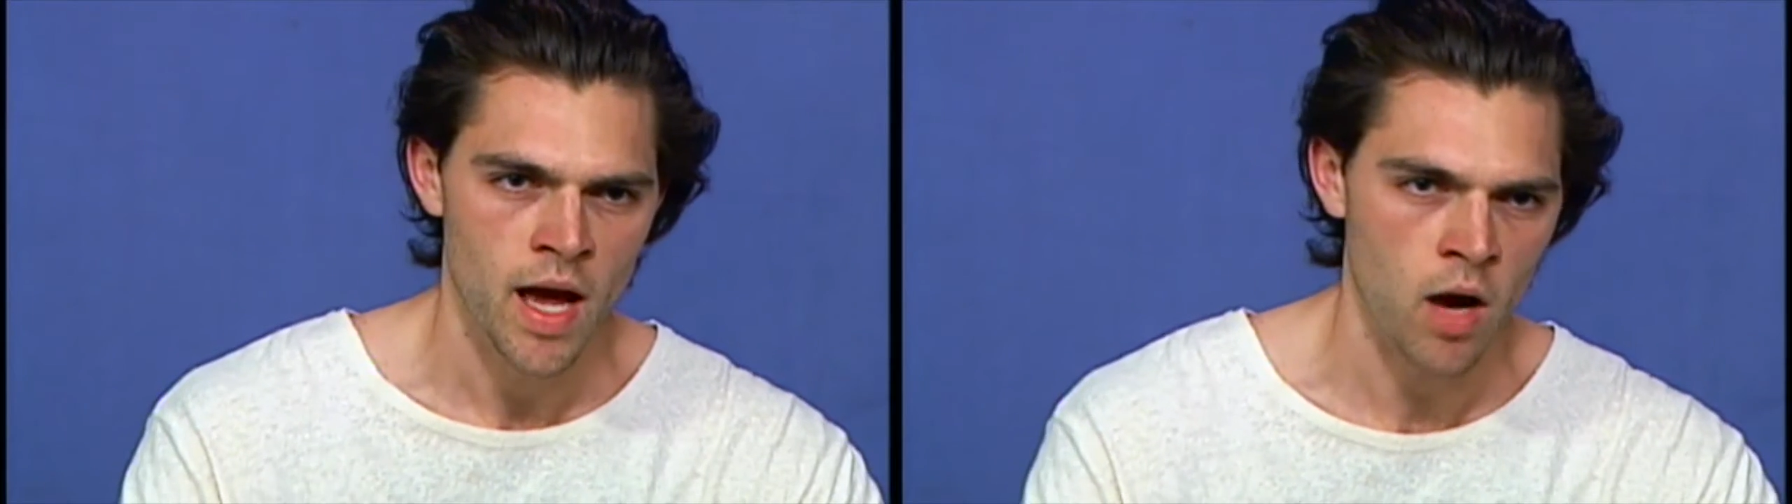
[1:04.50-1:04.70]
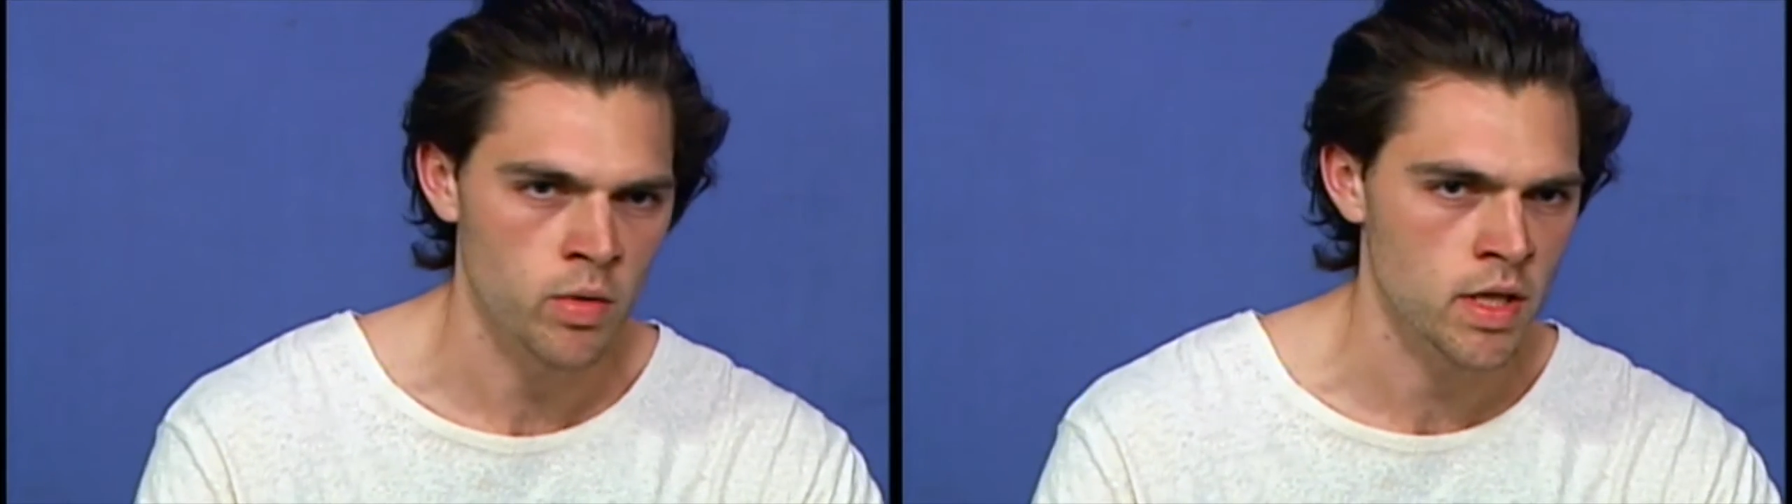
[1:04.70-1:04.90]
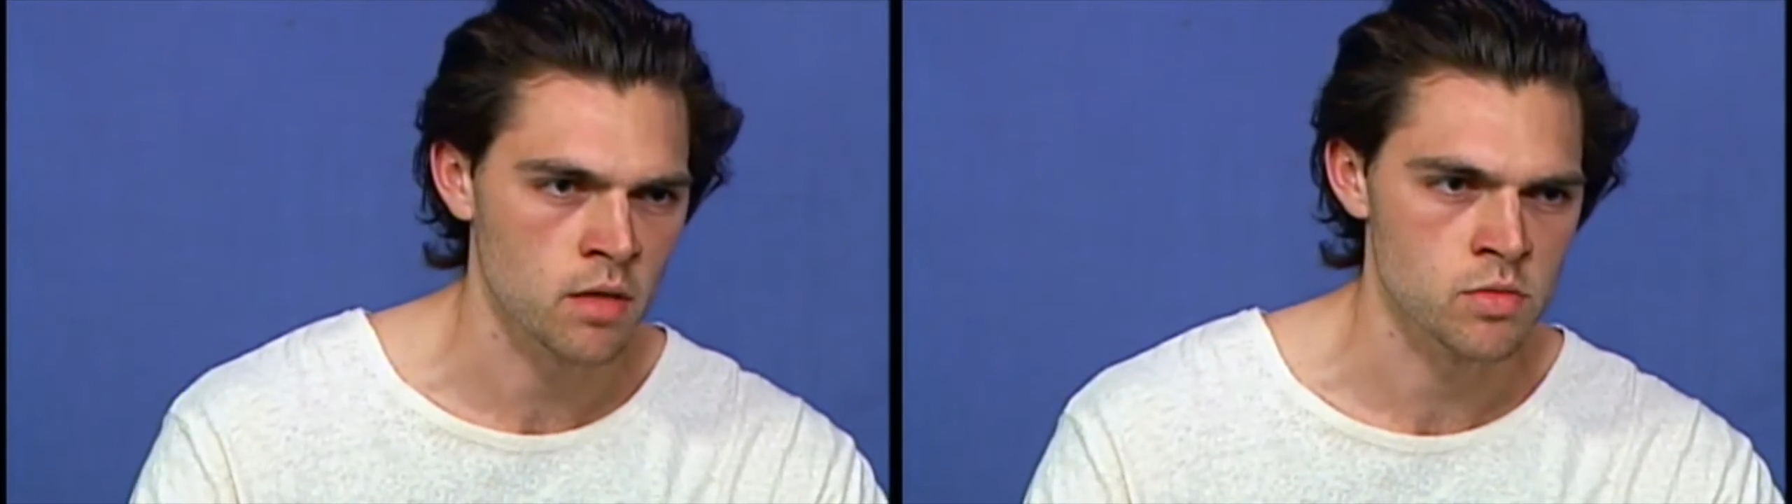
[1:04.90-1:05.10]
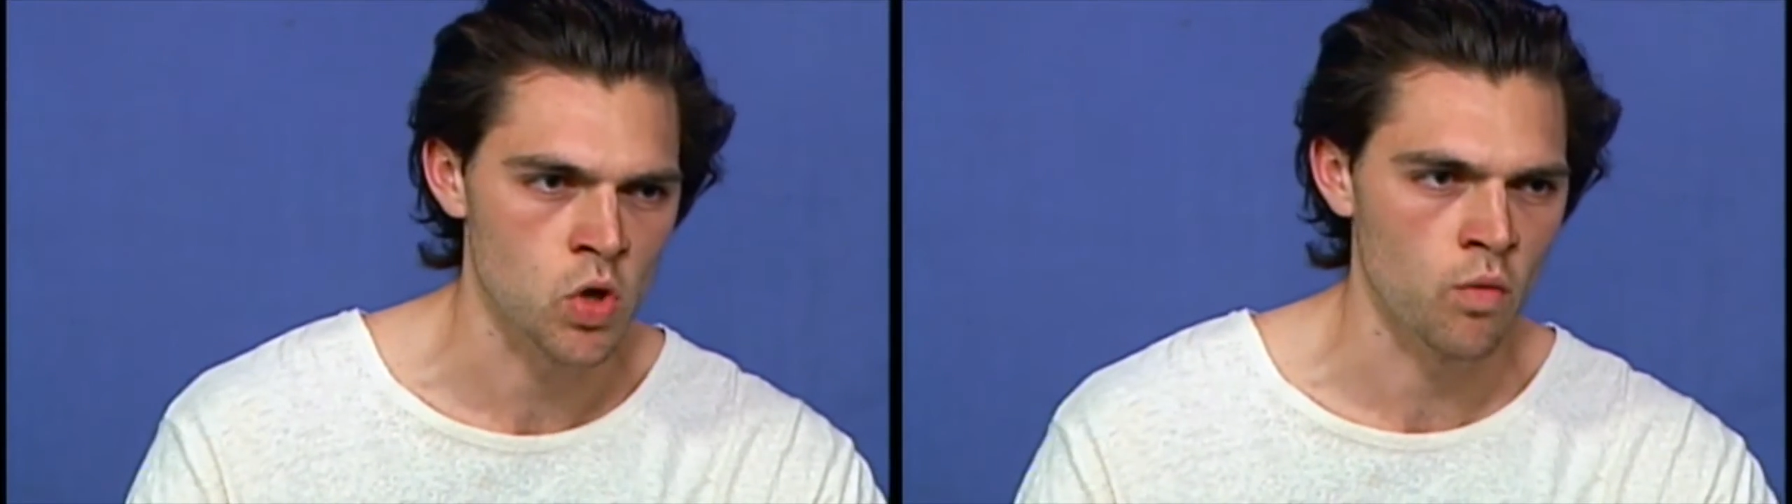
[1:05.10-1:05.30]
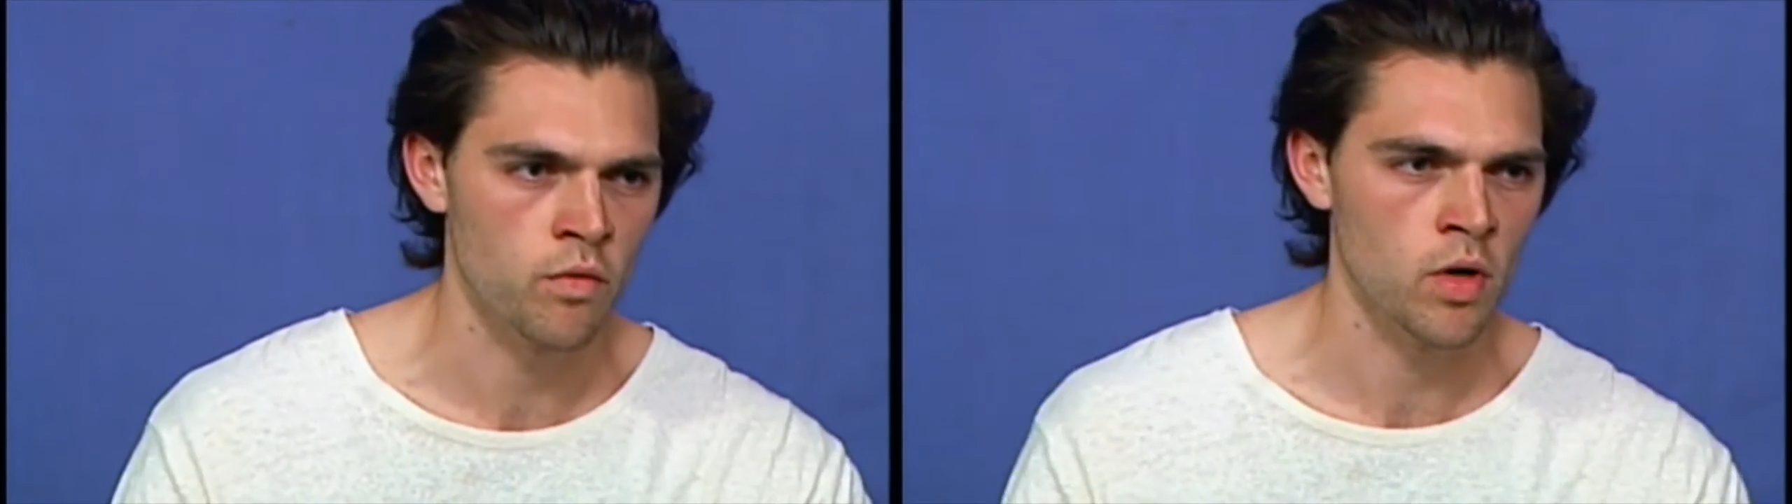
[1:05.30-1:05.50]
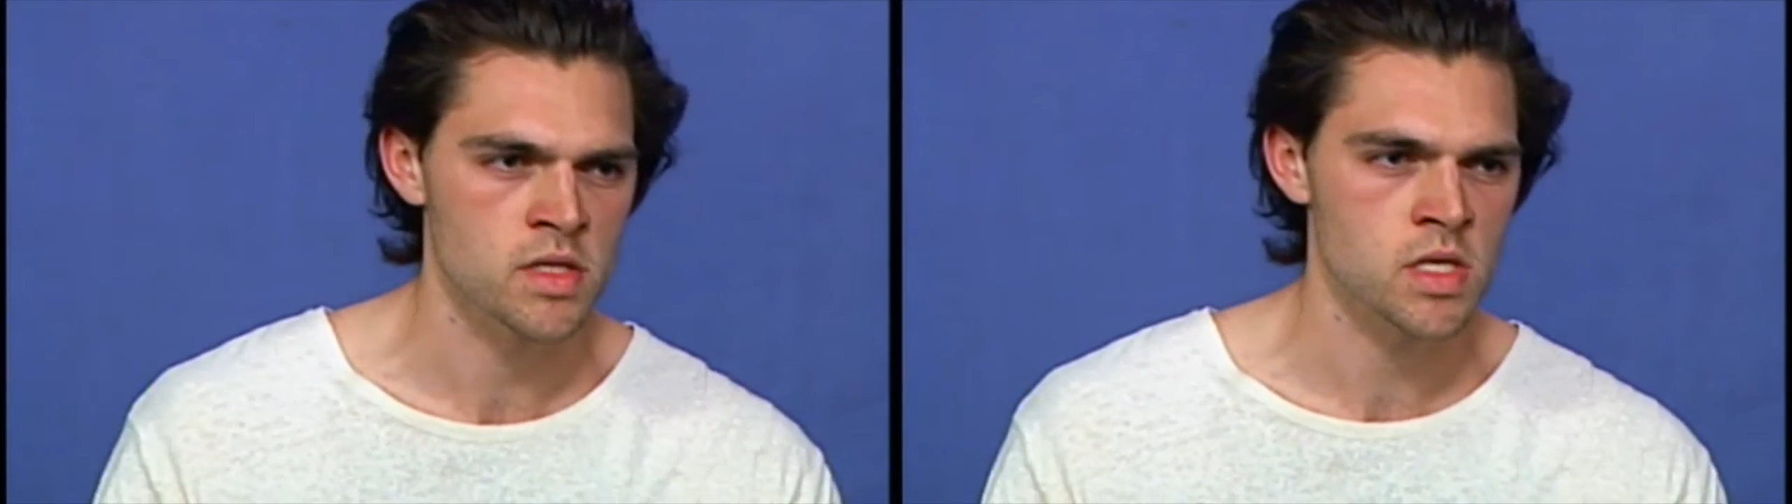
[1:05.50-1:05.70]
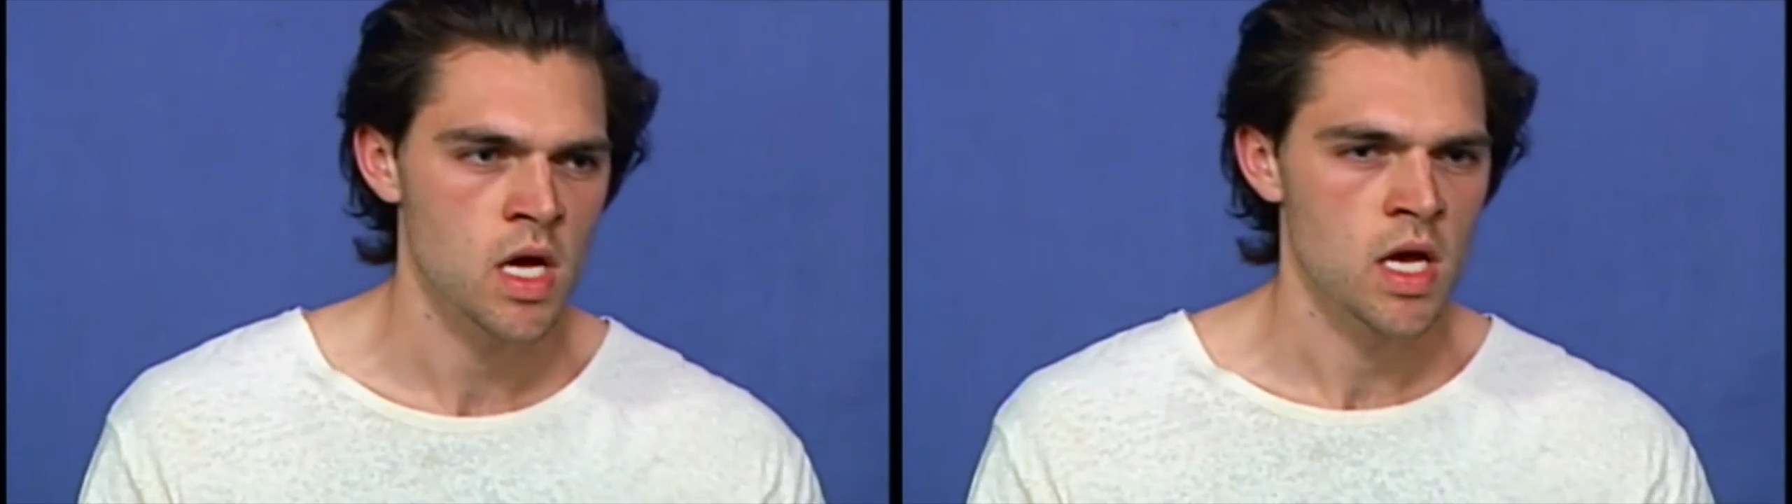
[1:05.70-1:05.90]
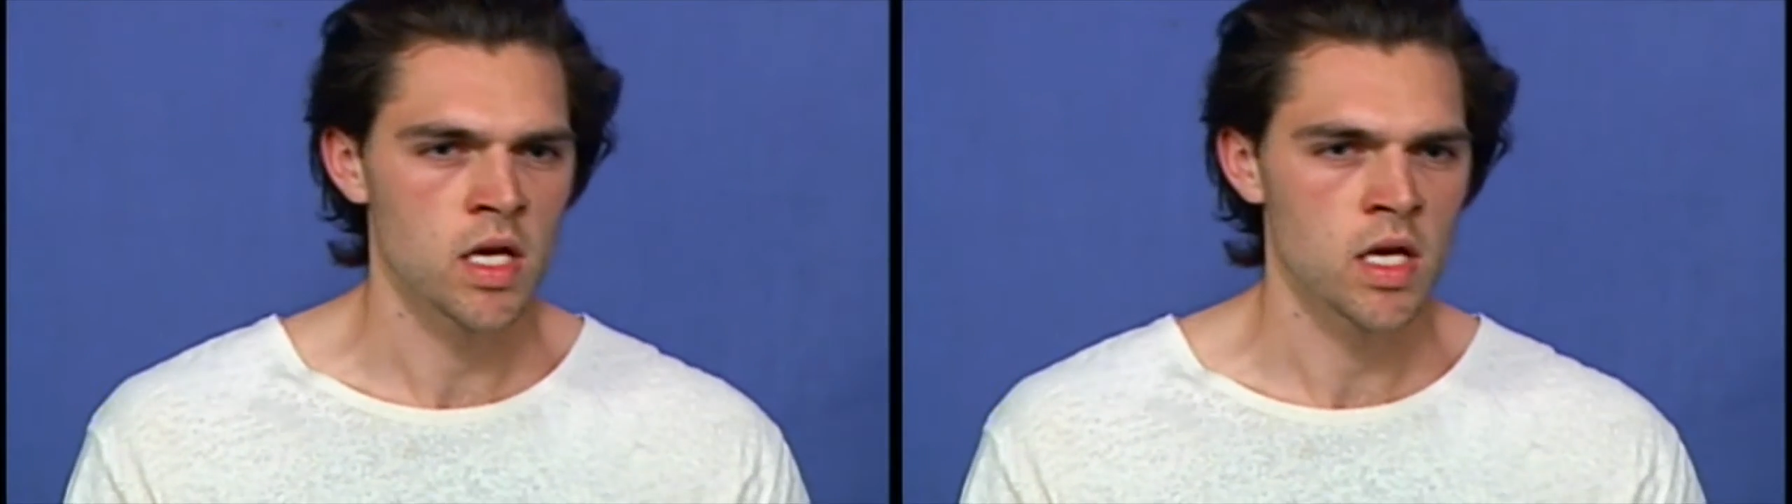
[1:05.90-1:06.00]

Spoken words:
how he comes over us